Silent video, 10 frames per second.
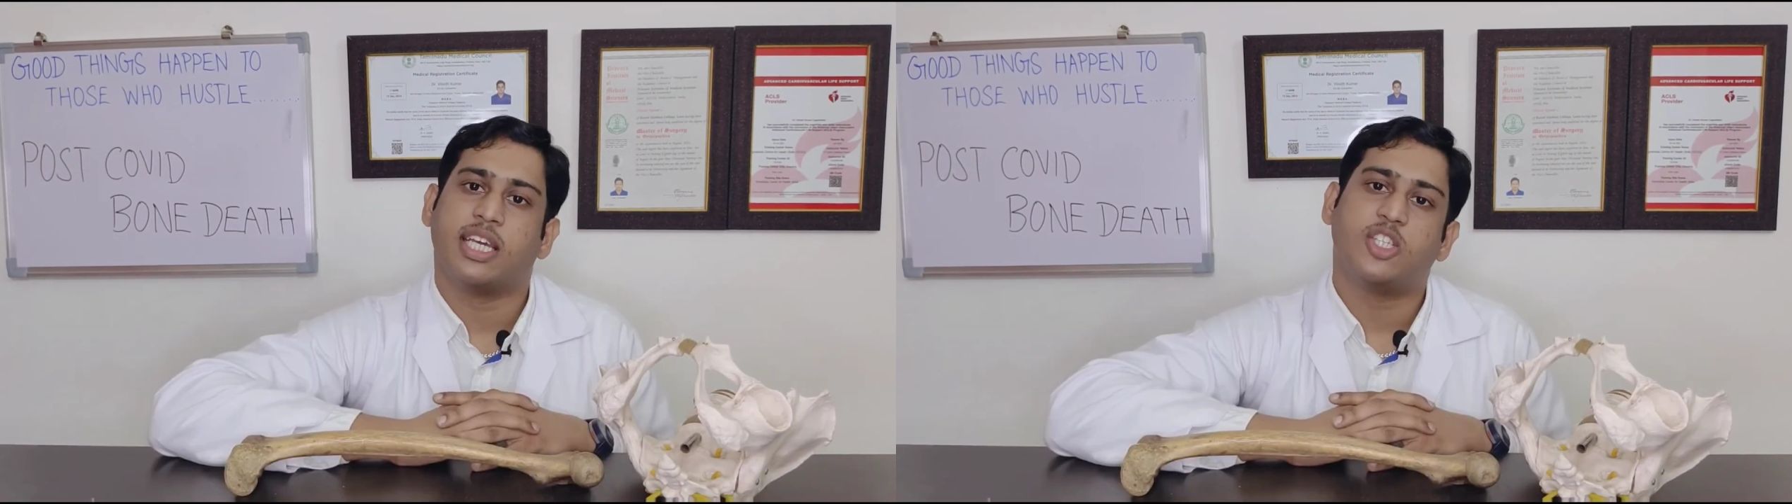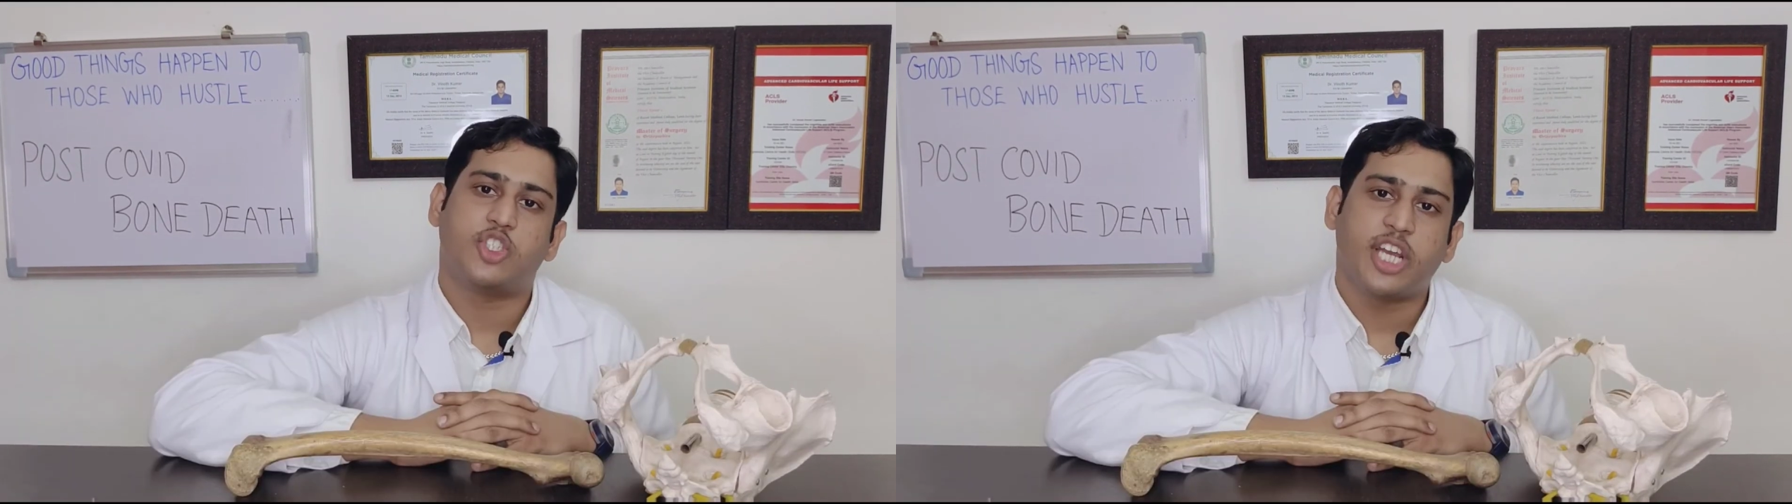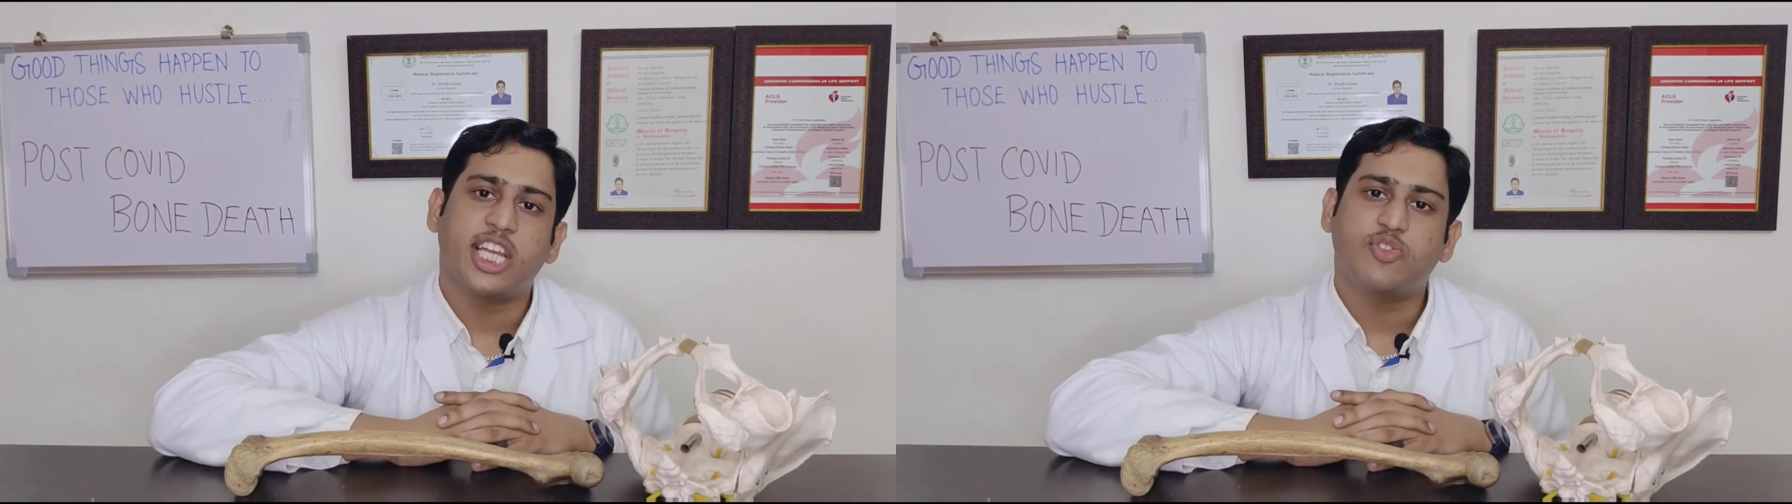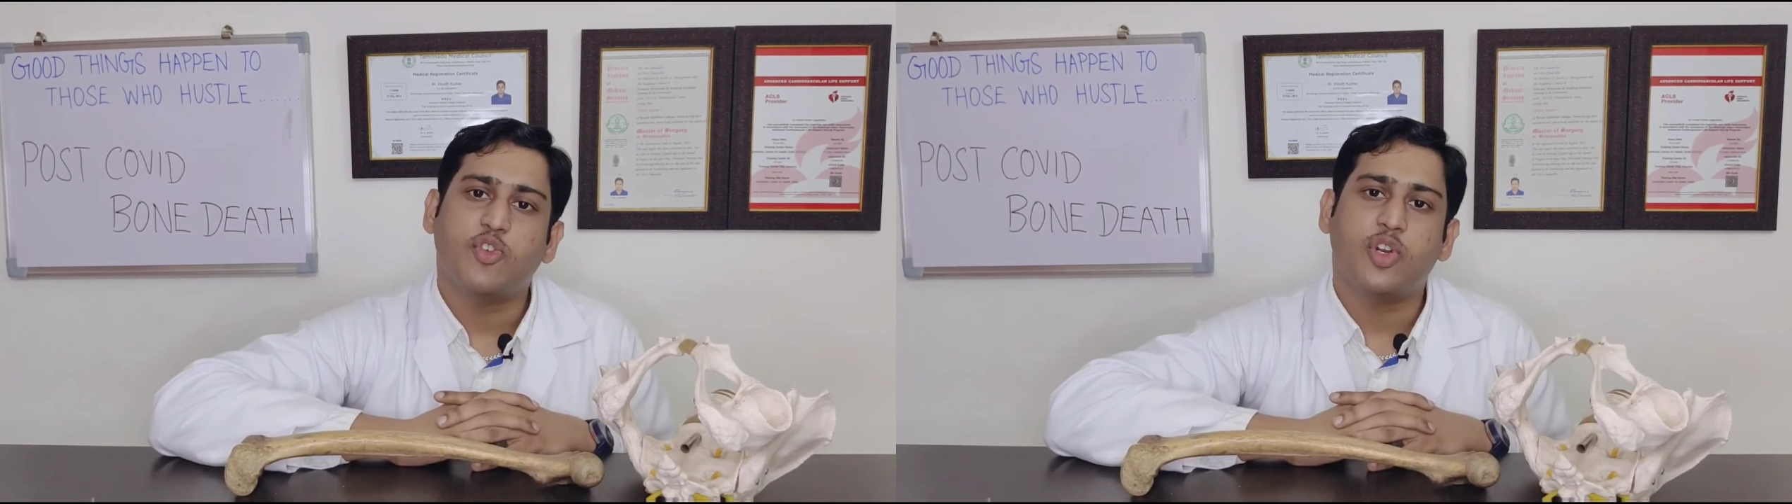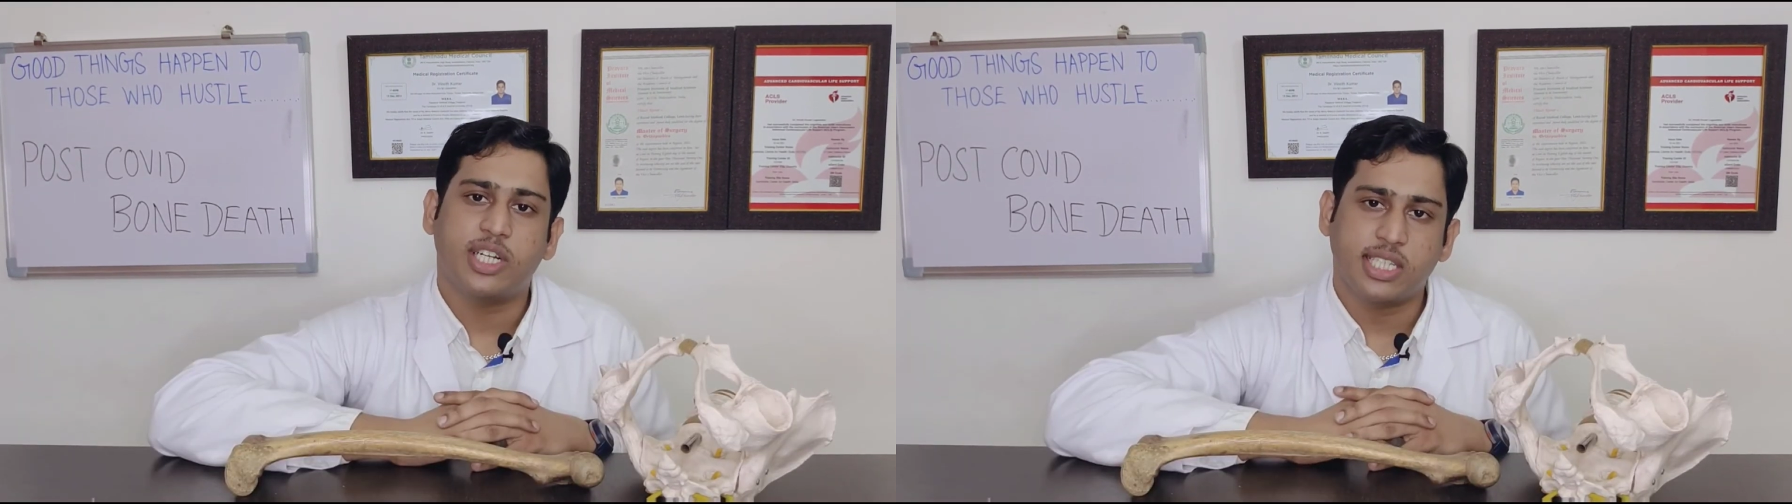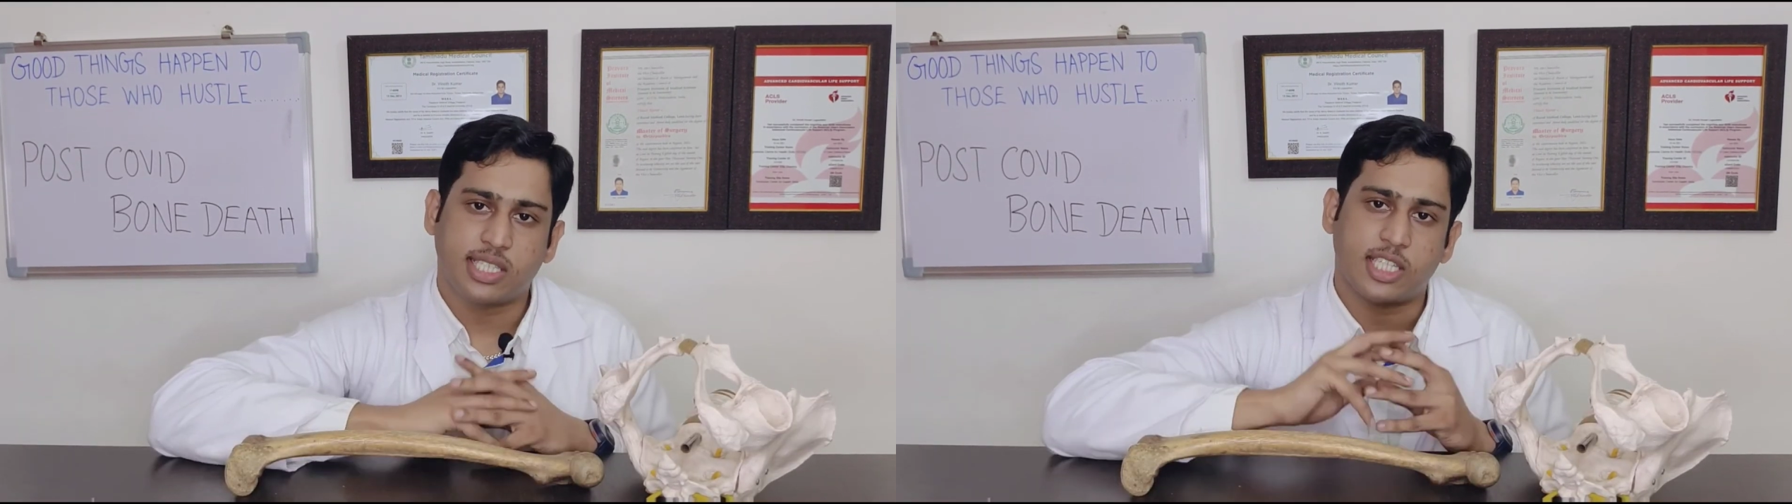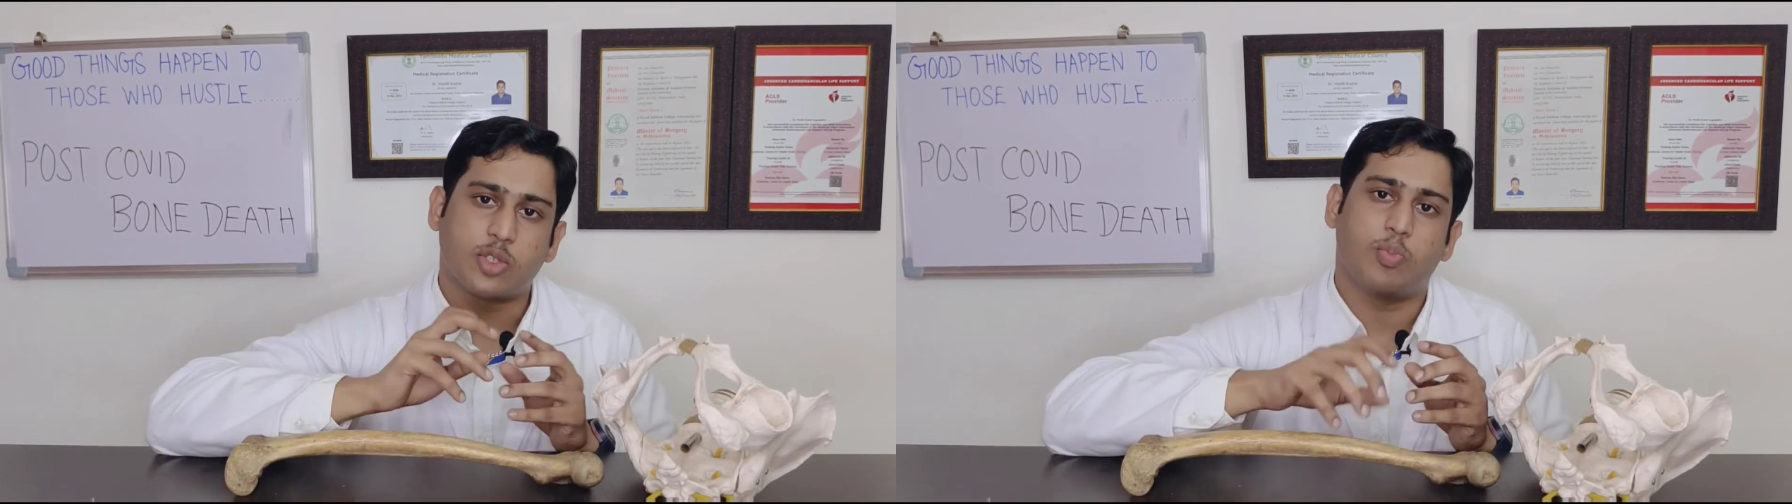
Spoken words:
In stage 4 disease,